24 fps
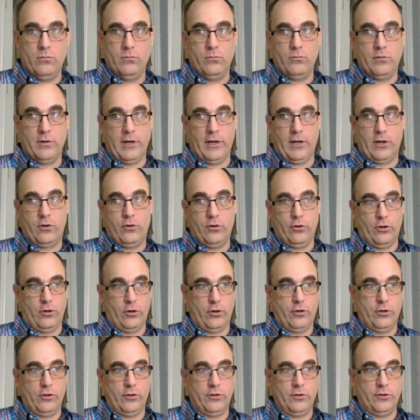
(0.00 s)
what I could or
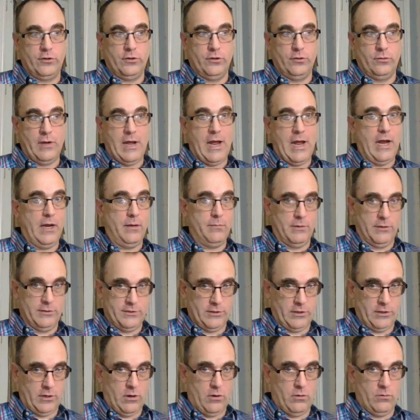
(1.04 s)
couldn't do eight months
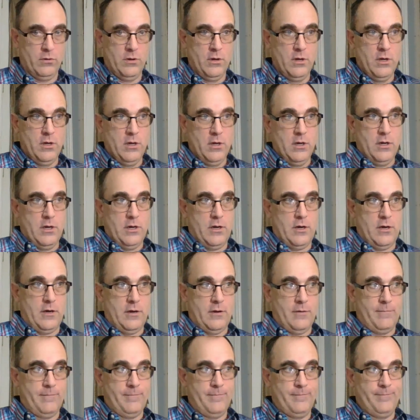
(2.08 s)
ago,
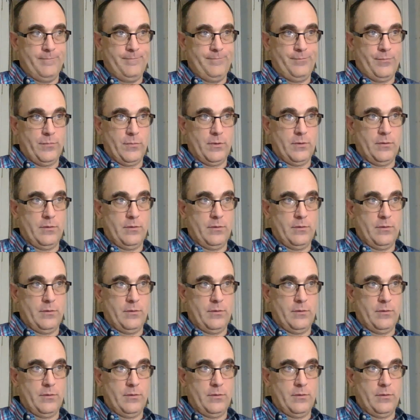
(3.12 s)
um,